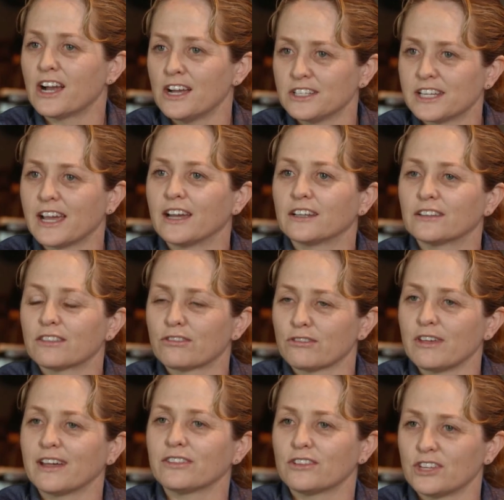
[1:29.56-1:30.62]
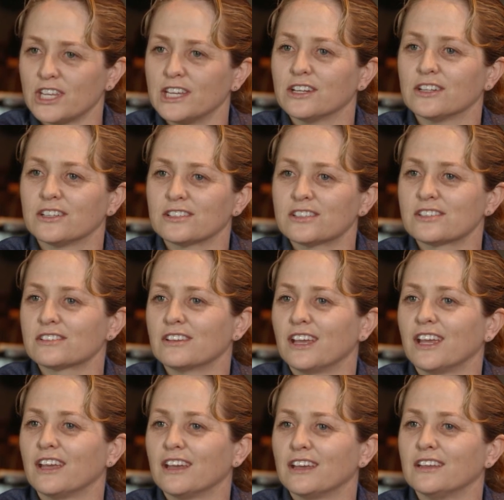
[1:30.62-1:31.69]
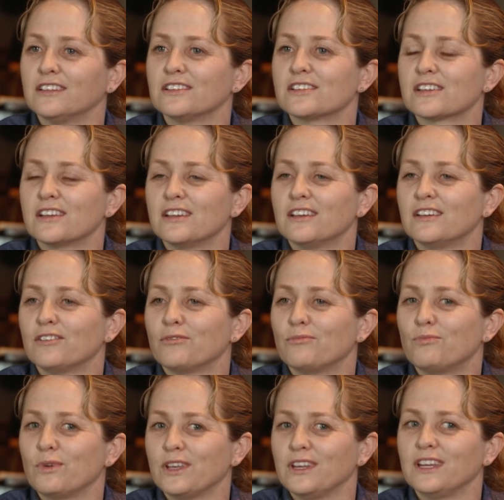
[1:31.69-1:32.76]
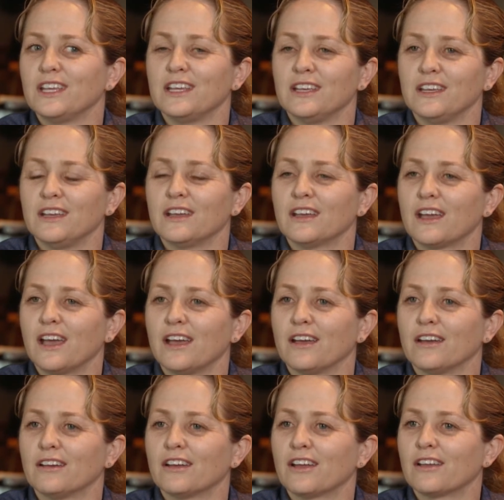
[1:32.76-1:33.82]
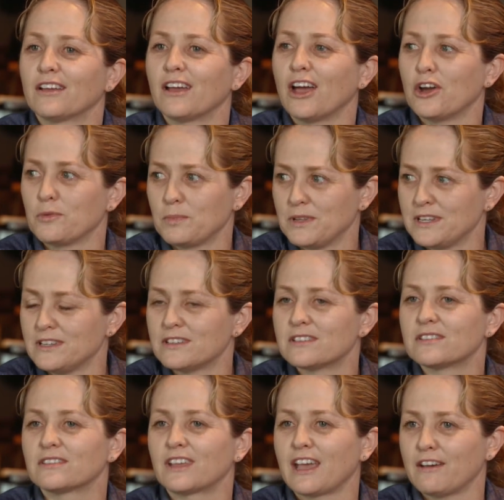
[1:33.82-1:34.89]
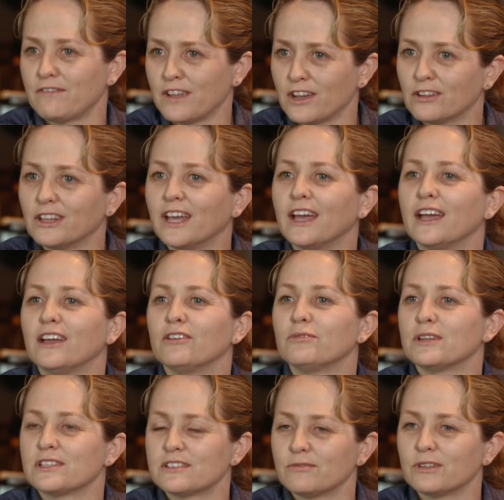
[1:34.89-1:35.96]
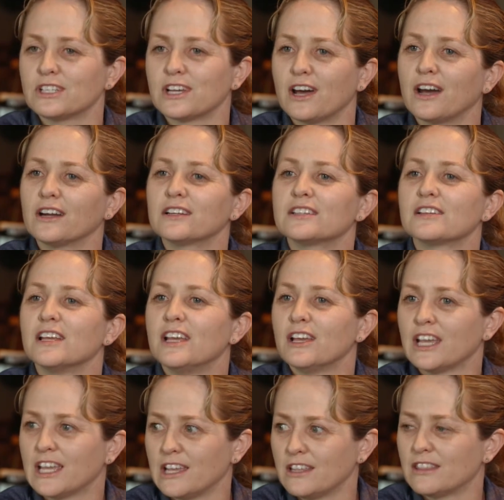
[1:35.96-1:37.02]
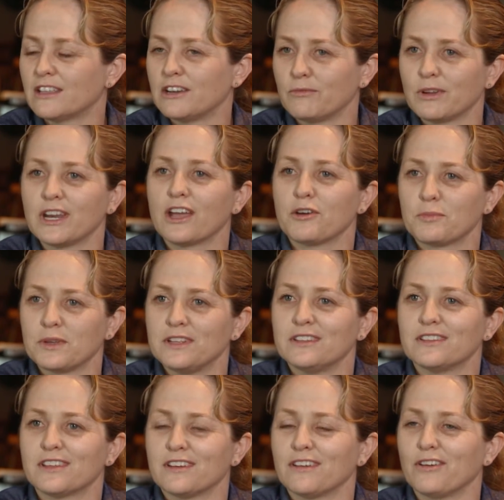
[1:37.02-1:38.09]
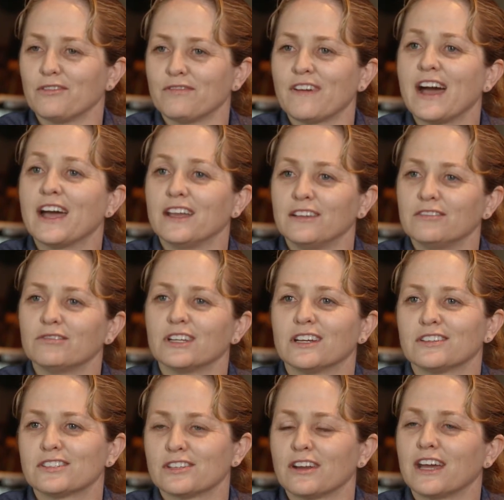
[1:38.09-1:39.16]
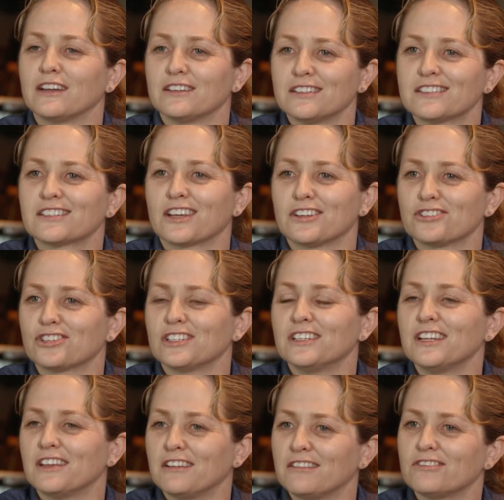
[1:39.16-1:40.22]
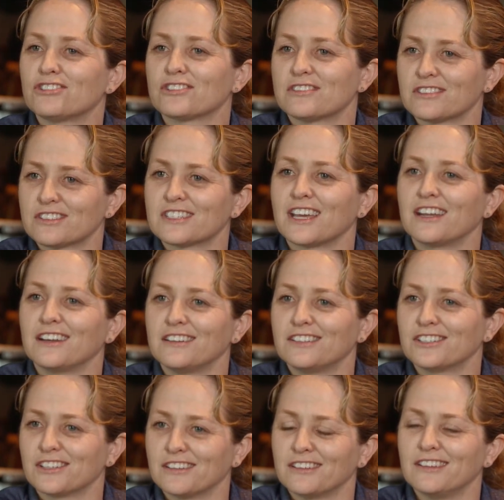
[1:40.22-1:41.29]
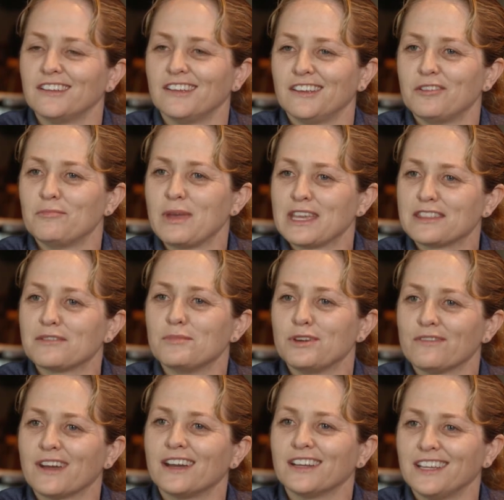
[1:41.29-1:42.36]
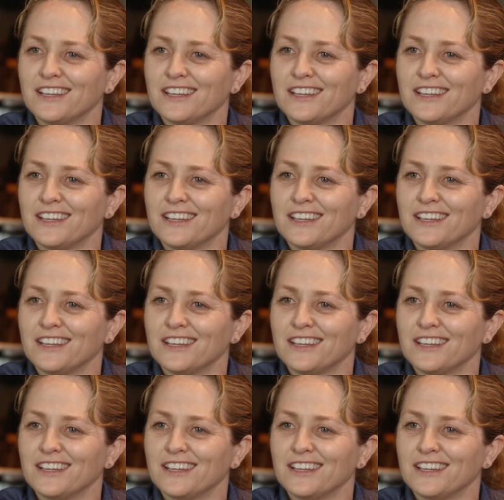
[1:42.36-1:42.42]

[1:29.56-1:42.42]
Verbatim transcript: contact throughout the years, and when he uh, opened Cafe Ole, we, we talked. He, then when he opened the Ol'Vine, we also had a discussion and just decided to make the move out